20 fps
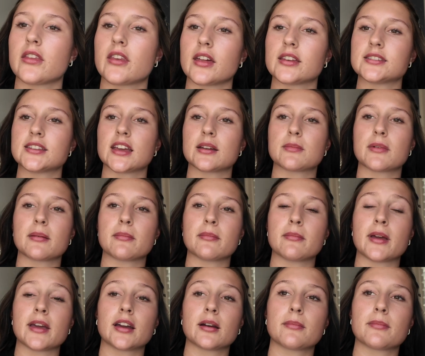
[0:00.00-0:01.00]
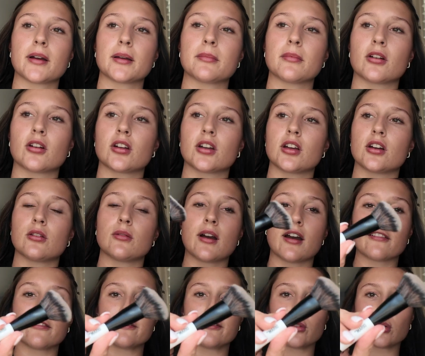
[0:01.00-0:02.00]
then I take my Makeup by Mario
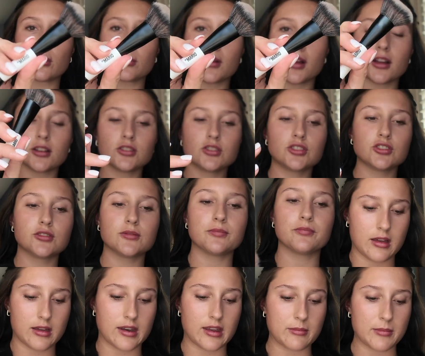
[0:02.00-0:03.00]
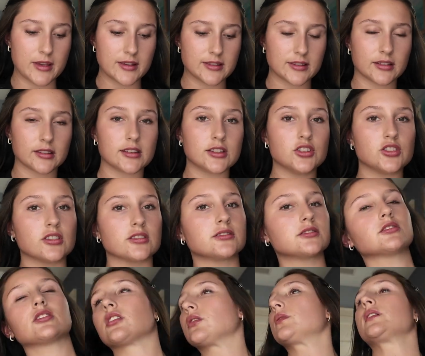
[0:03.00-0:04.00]
F4 brush, and I basically
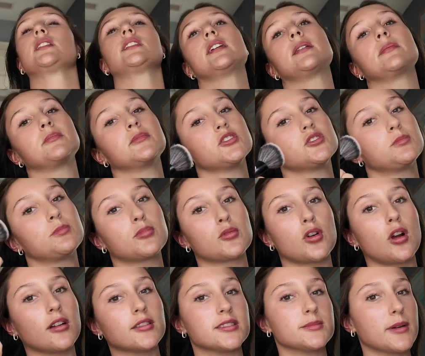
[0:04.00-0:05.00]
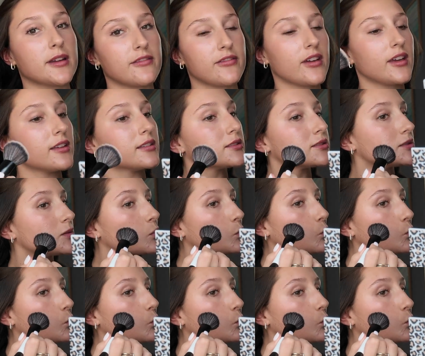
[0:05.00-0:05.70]
just go in and just bronze my face.